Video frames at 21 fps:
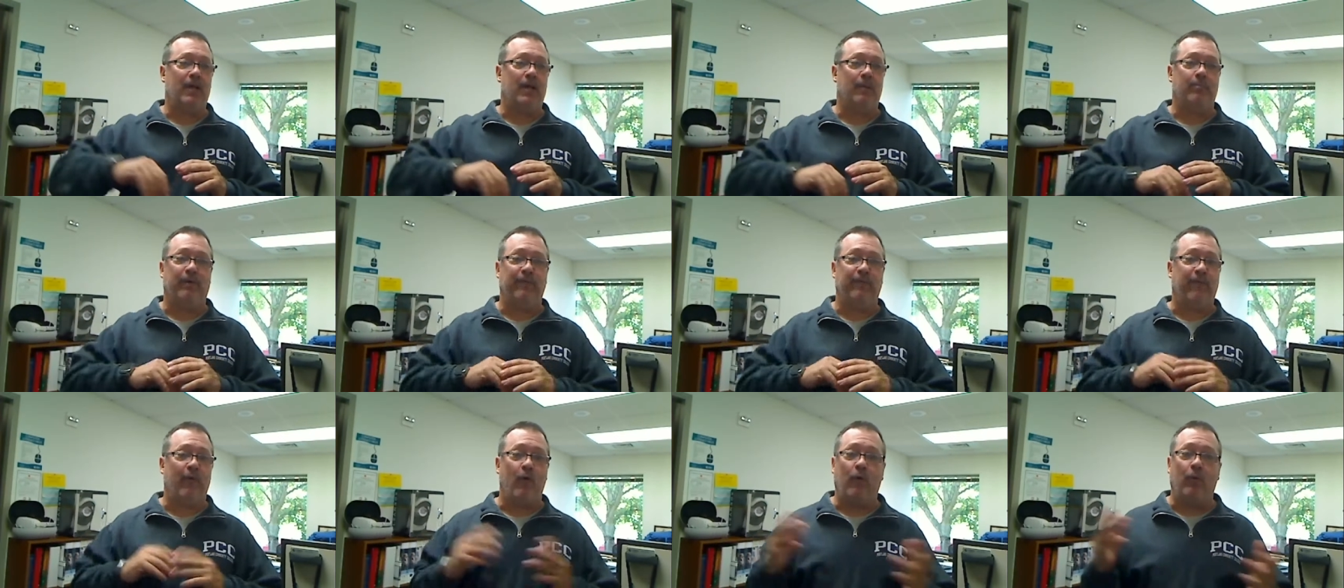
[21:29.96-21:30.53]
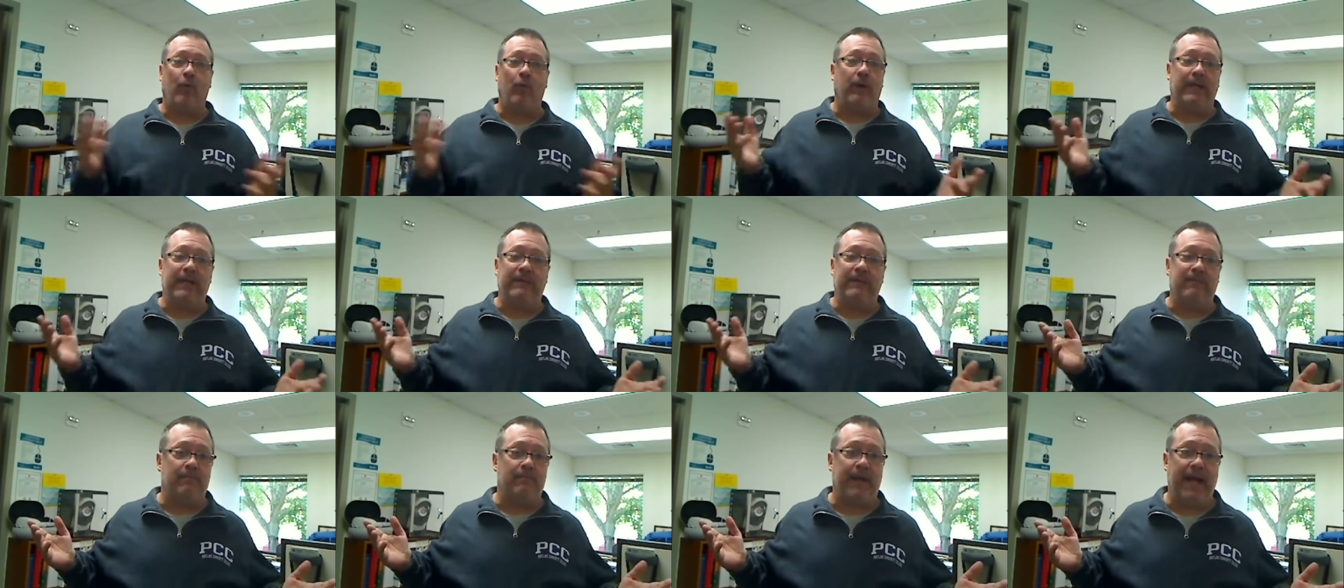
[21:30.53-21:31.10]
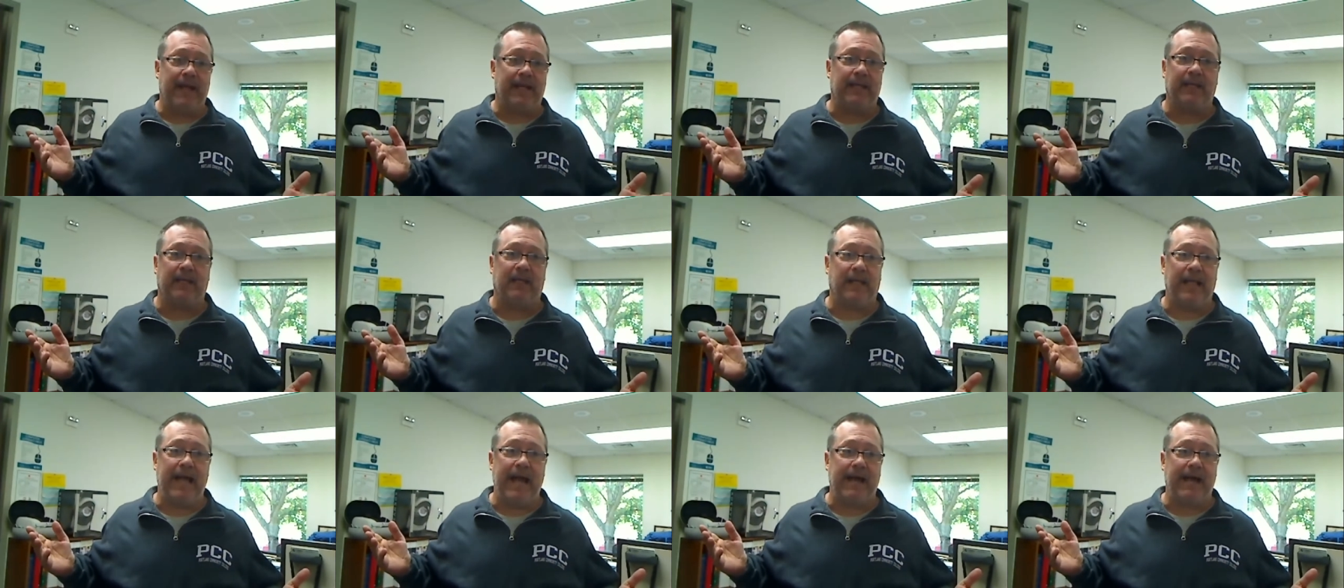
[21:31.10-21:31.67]
before we're even back in
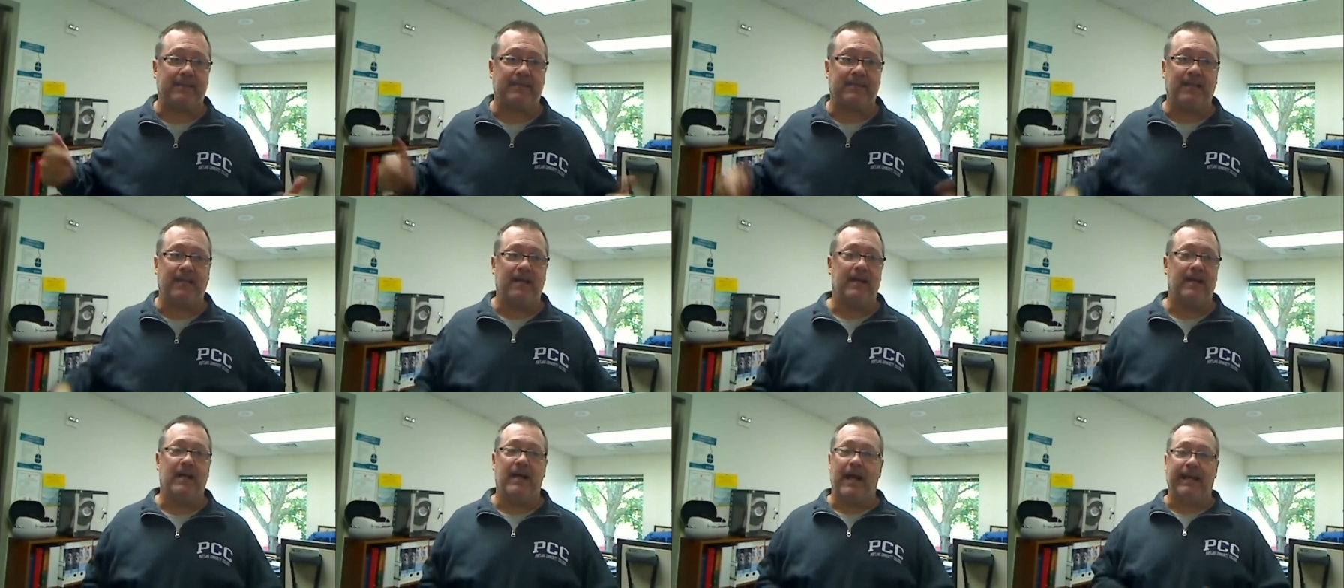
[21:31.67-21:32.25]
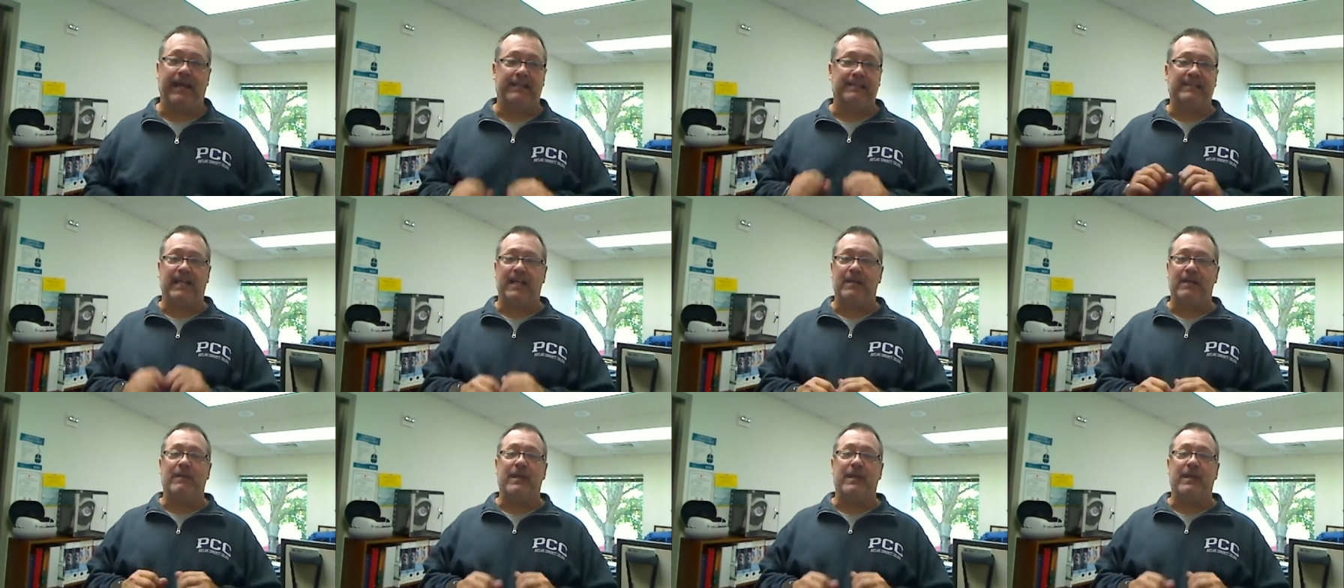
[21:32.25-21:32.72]
class. I can send an